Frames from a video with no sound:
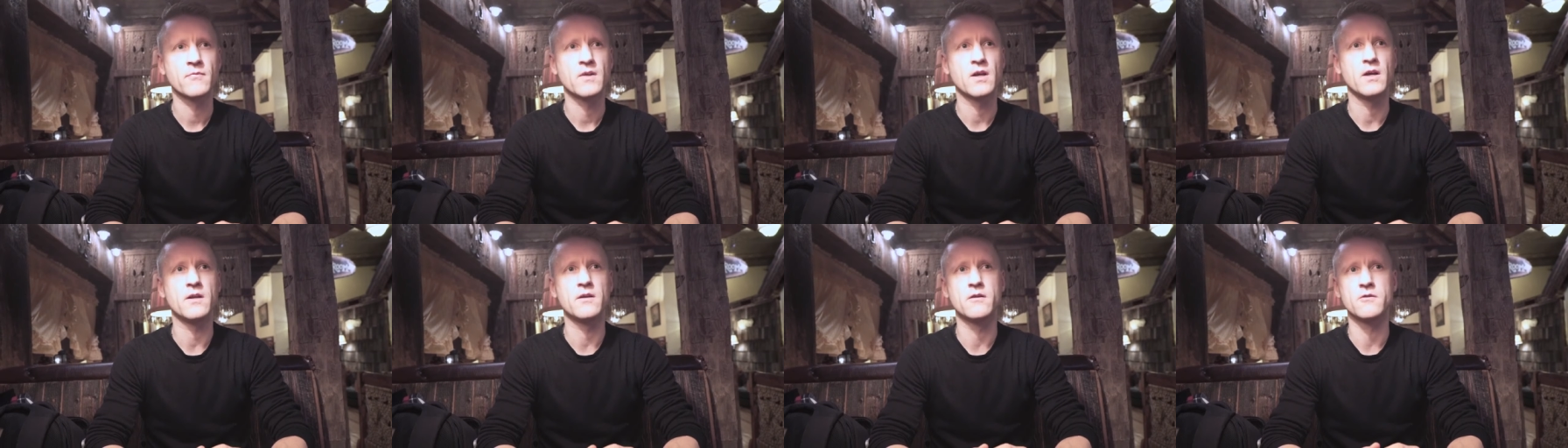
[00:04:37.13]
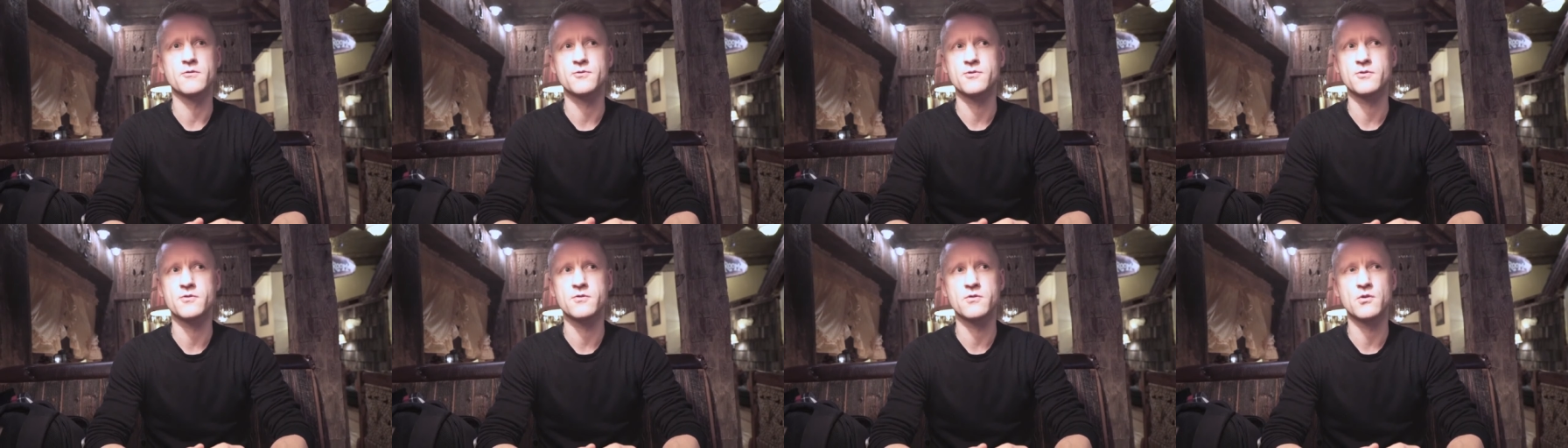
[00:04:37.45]
and
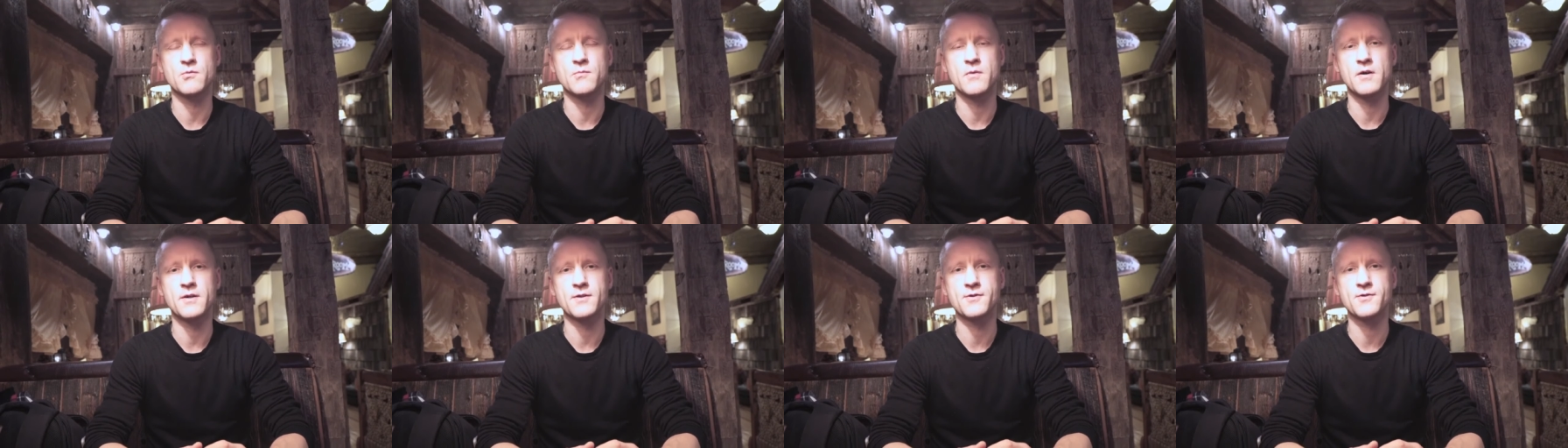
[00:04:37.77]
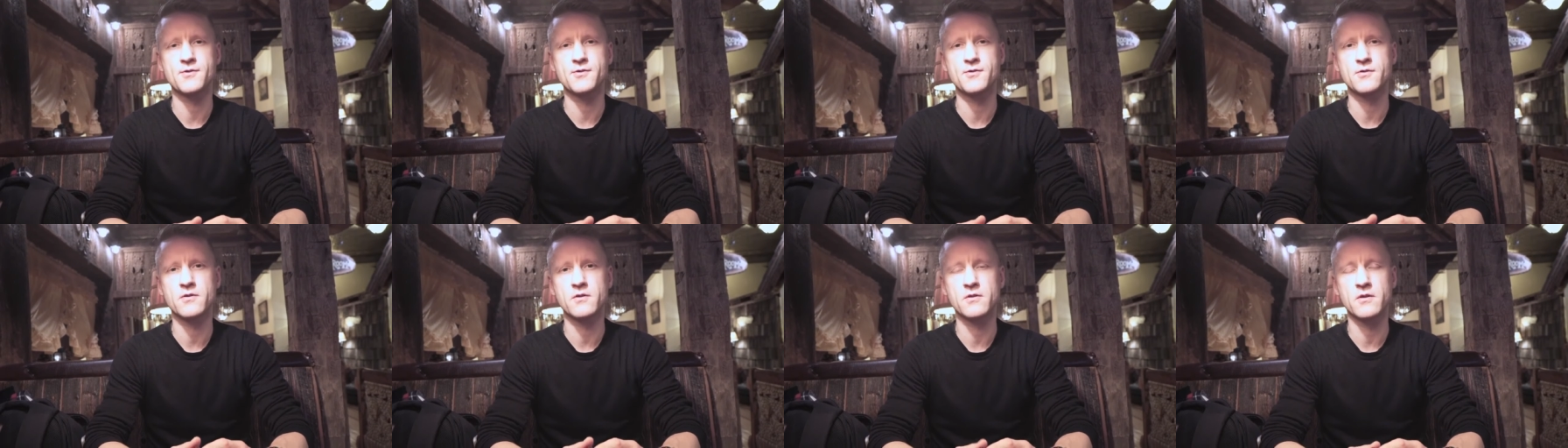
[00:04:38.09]
also so
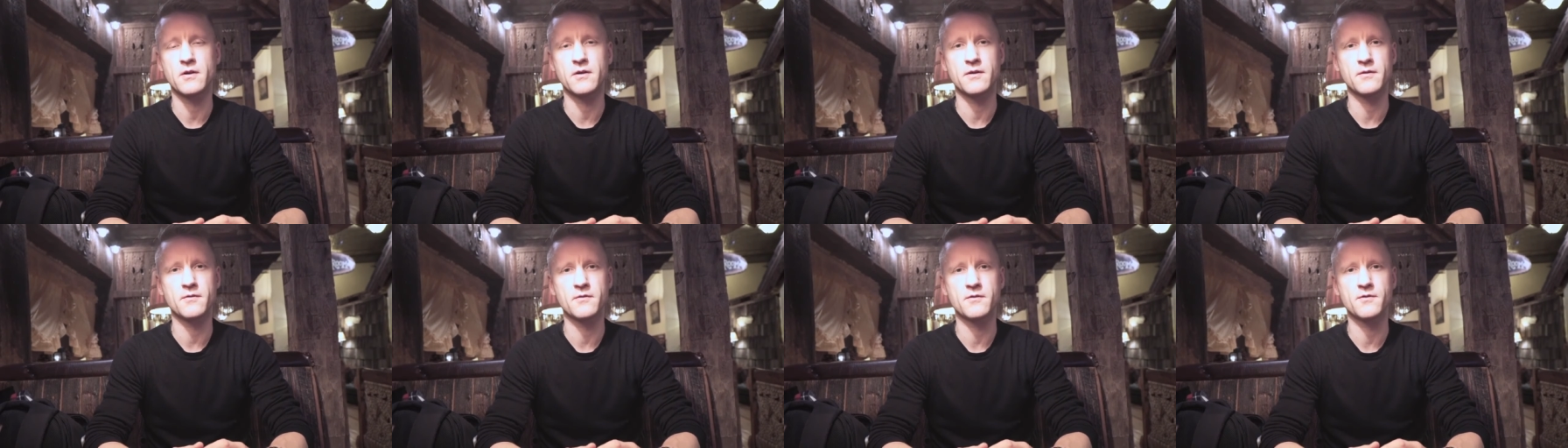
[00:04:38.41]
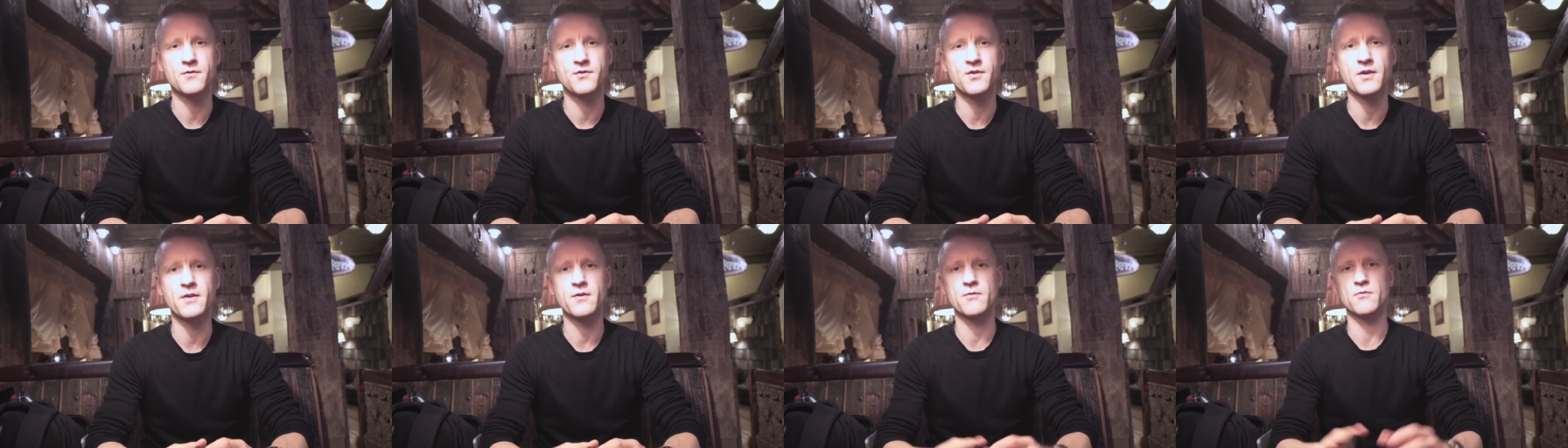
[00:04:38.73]
much
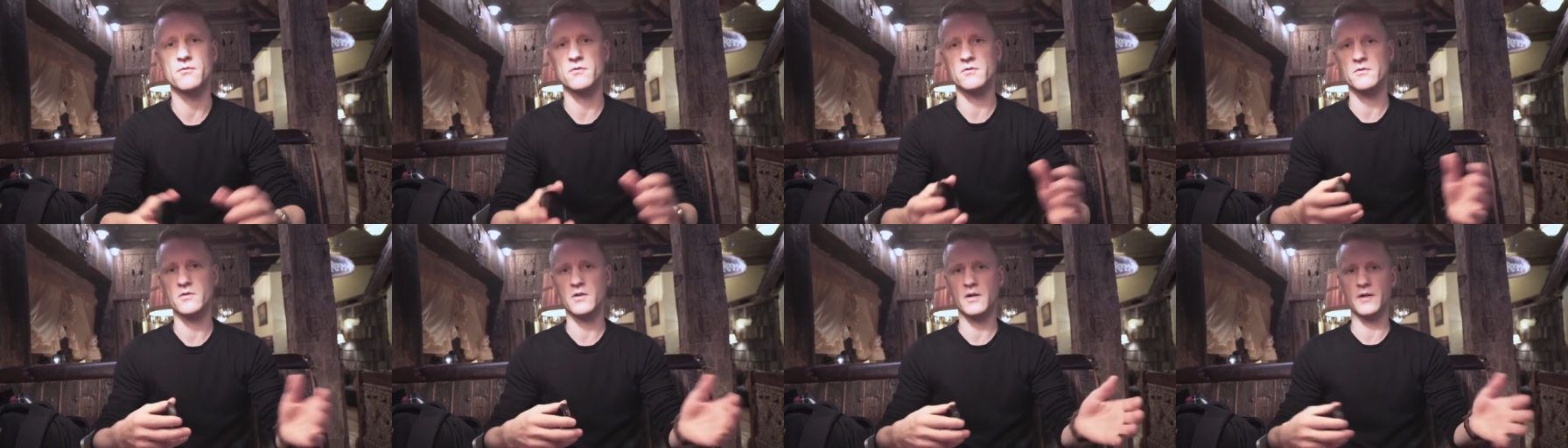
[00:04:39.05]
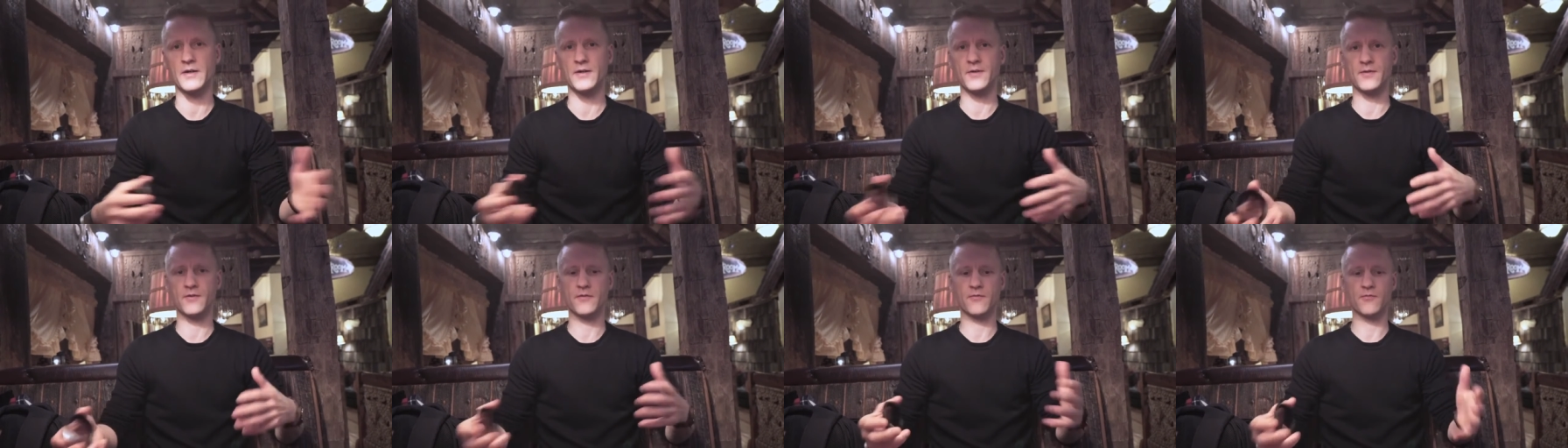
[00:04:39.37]
general
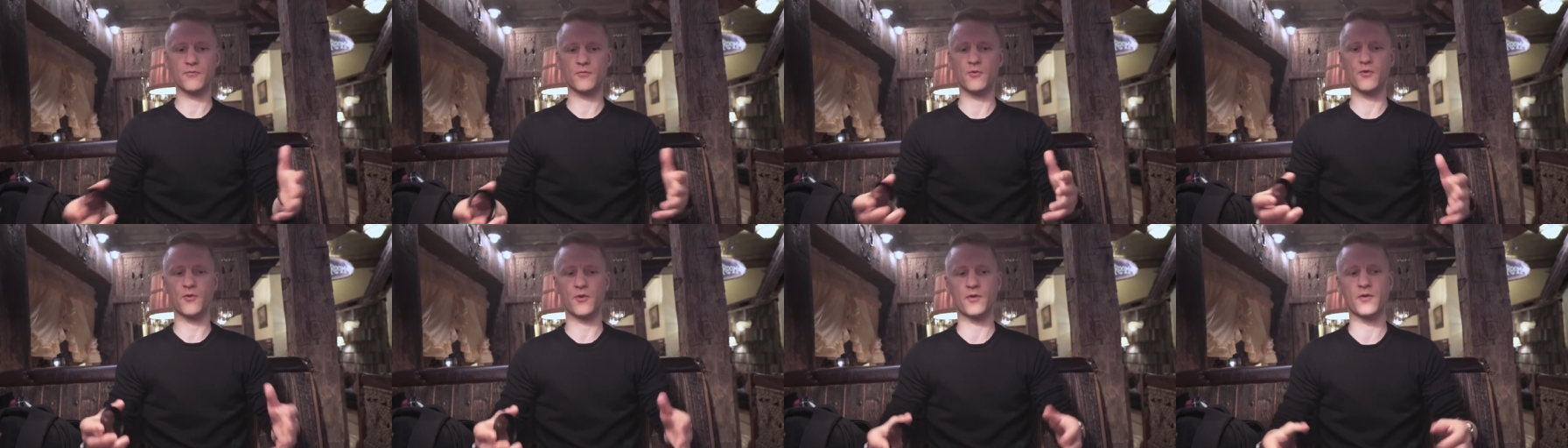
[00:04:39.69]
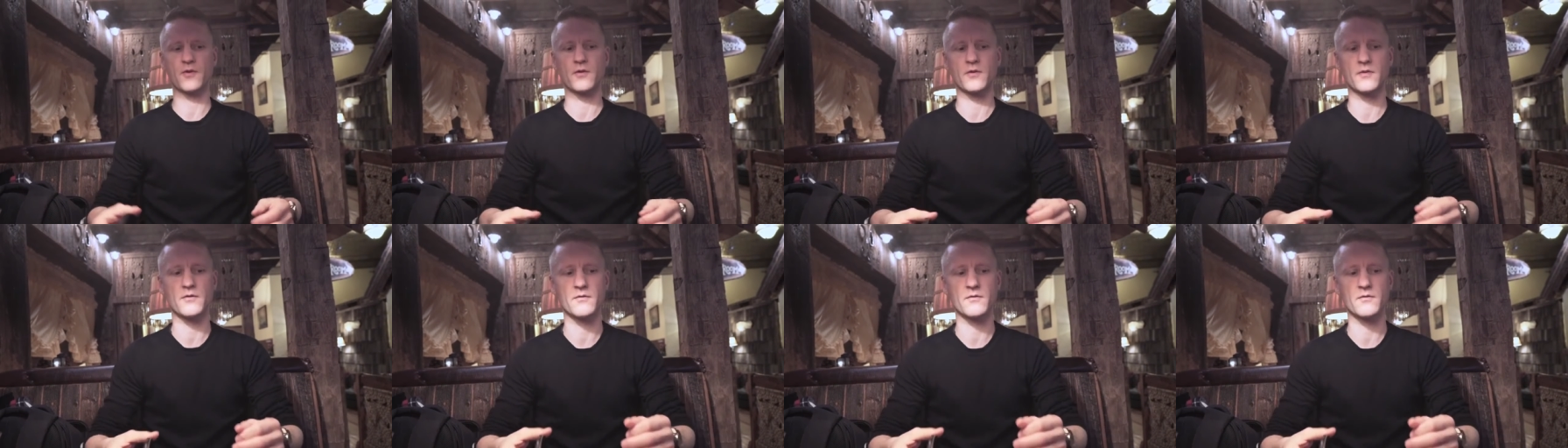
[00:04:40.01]
client work,